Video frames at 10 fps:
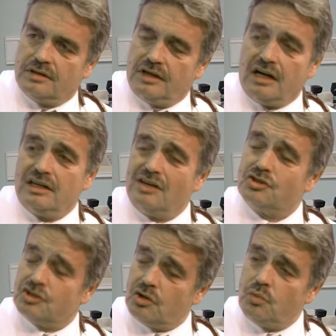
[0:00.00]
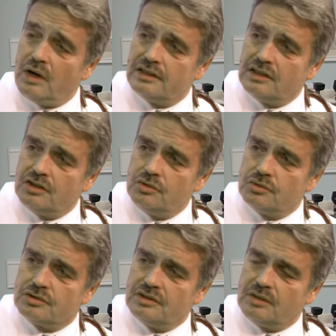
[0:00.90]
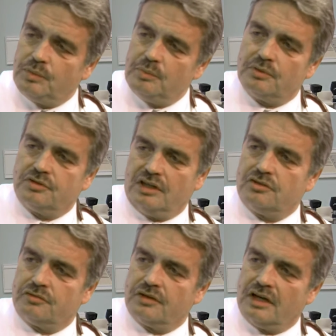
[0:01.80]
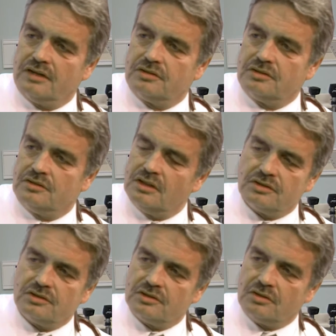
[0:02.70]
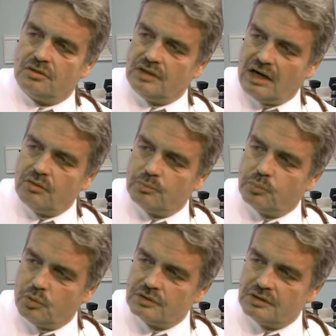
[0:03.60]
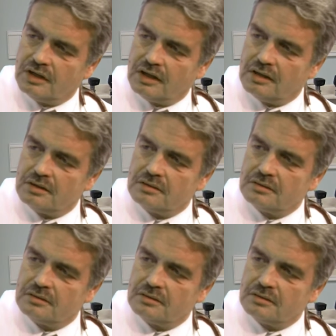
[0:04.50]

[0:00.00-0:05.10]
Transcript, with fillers: They are now so widely used that people tend to forget just on how important they are.